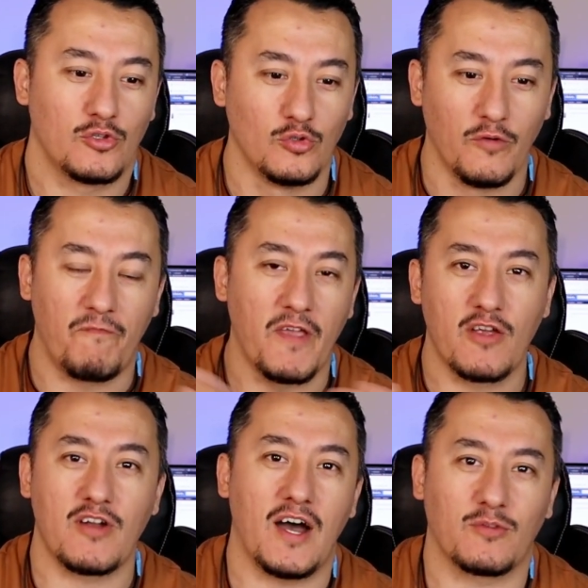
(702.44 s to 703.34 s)
to
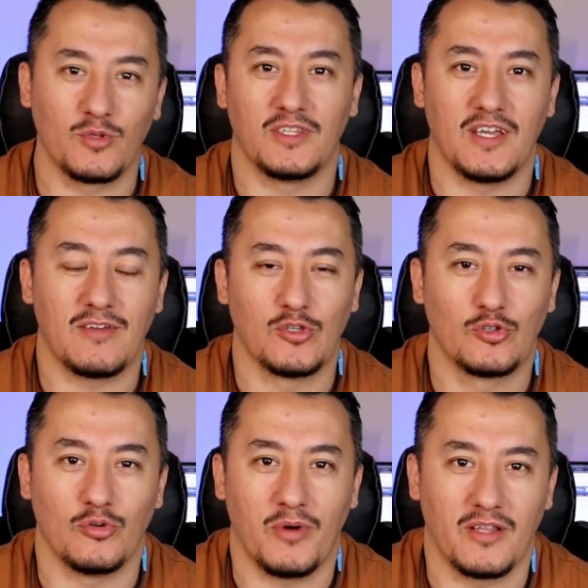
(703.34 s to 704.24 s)
figure out with the
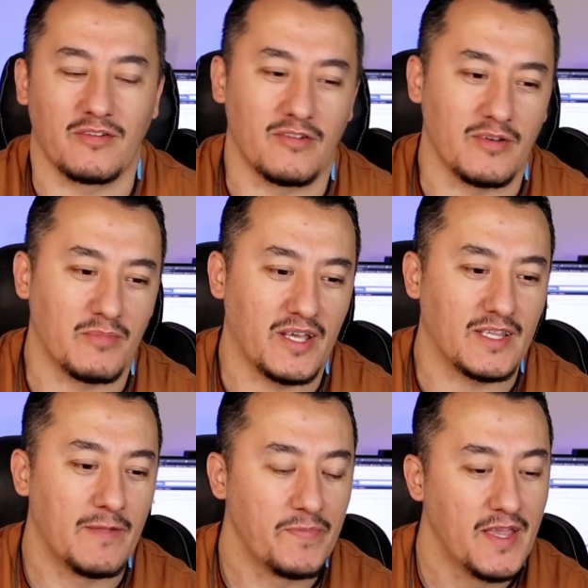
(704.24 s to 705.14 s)
YouTube algorithm,
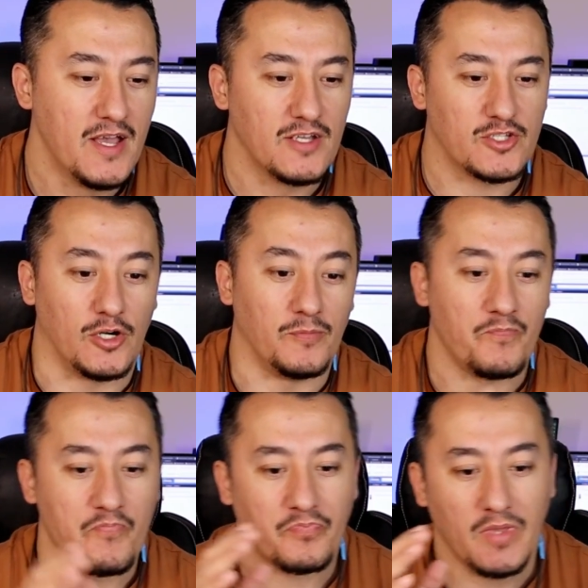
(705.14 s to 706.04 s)
right? So,
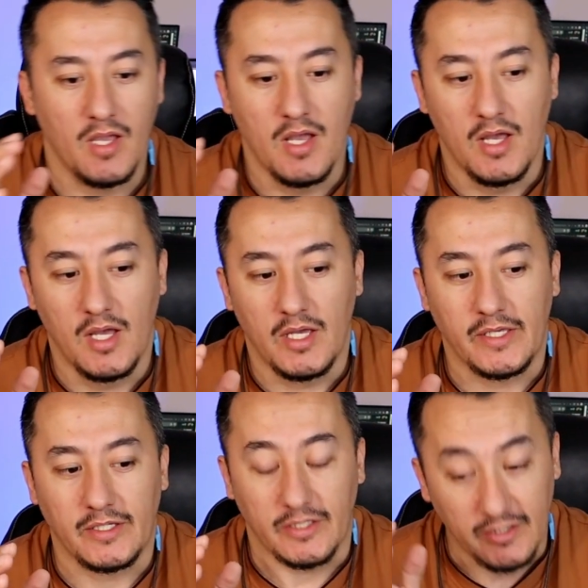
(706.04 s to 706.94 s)

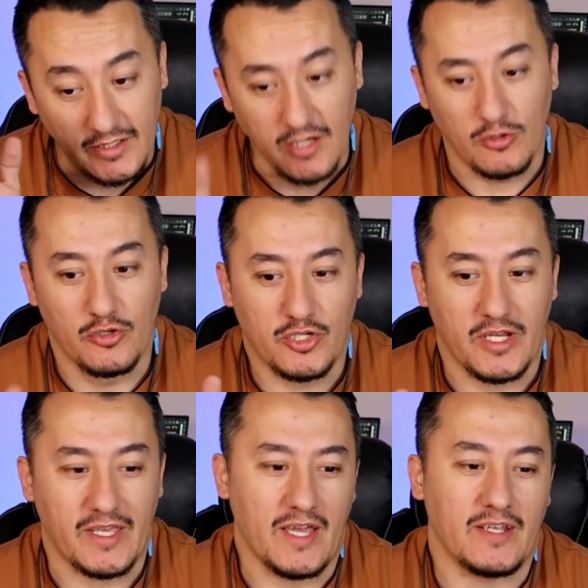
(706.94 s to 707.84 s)
conclusion
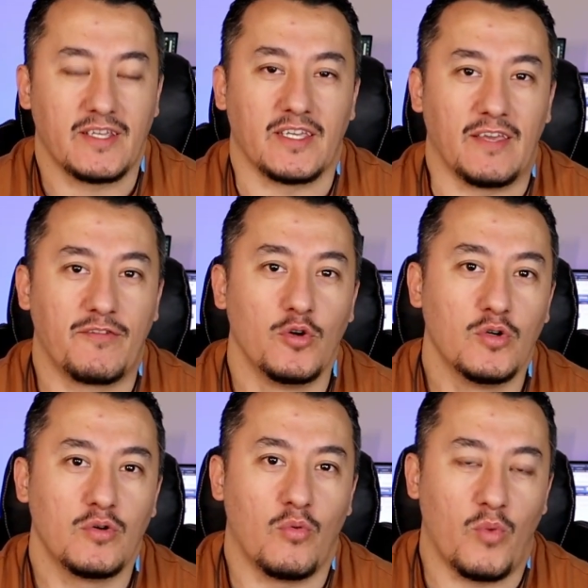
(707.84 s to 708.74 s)
again, if
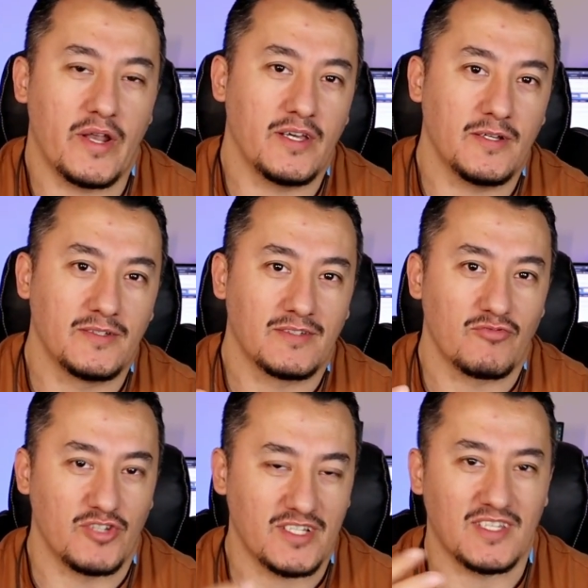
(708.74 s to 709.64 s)
you wanna
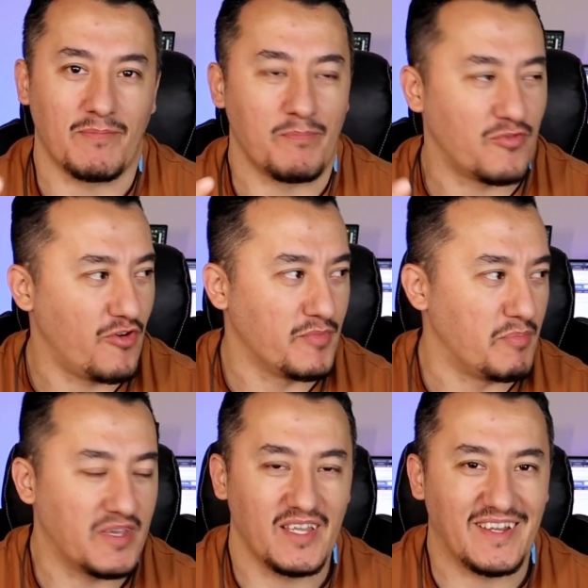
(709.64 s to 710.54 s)
just from the
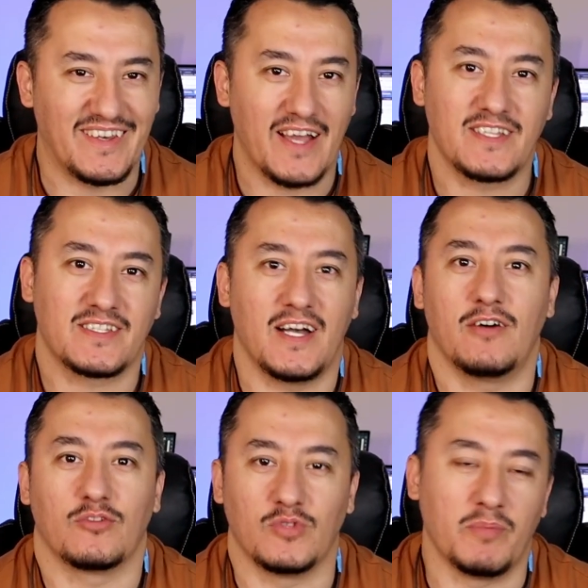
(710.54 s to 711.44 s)
beginning nice
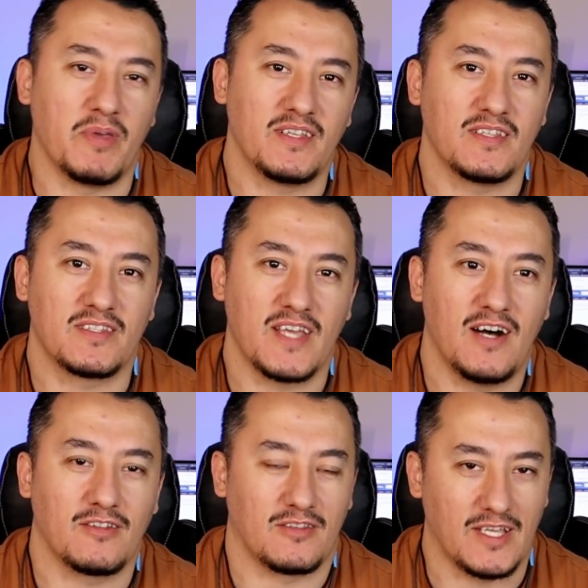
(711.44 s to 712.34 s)
sound with the bassy
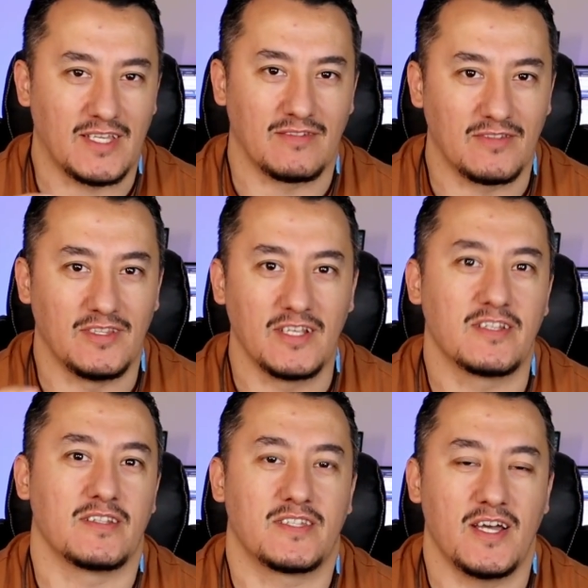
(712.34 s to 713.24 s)
sound, like a
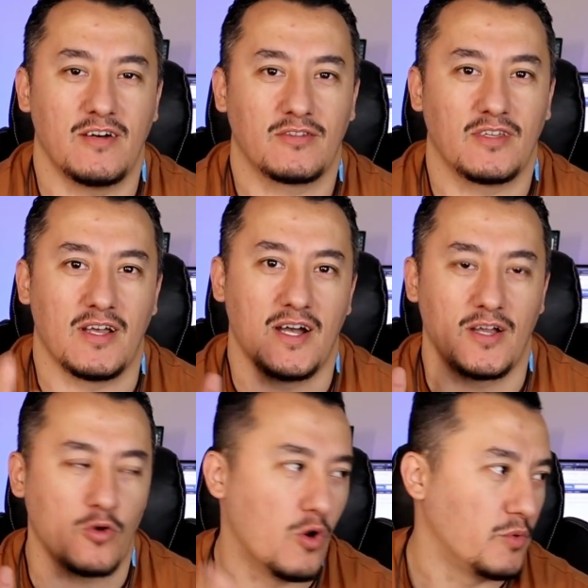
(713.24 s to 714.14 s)
decent sound,
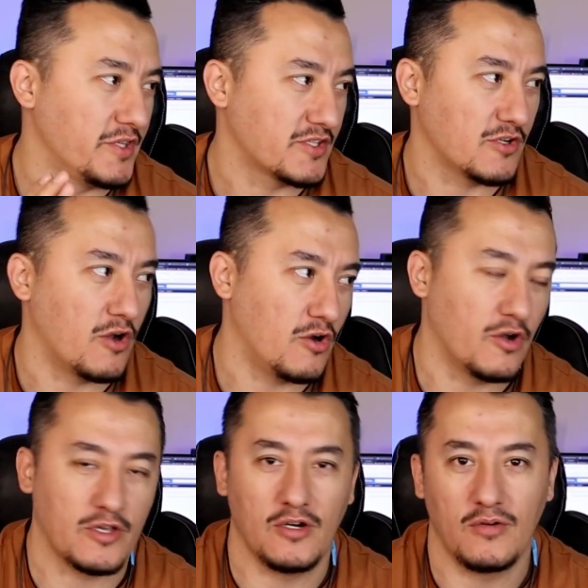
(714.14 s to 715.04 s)
go with the Skar
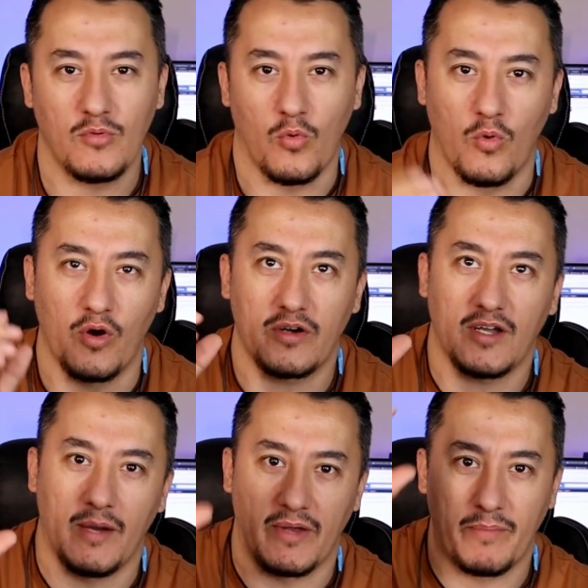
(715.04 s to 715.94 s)
audio,
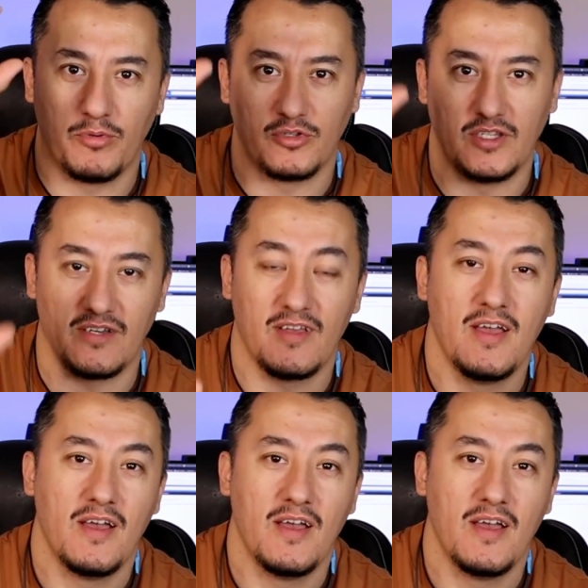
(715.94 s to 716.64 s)
or I'm gonna put the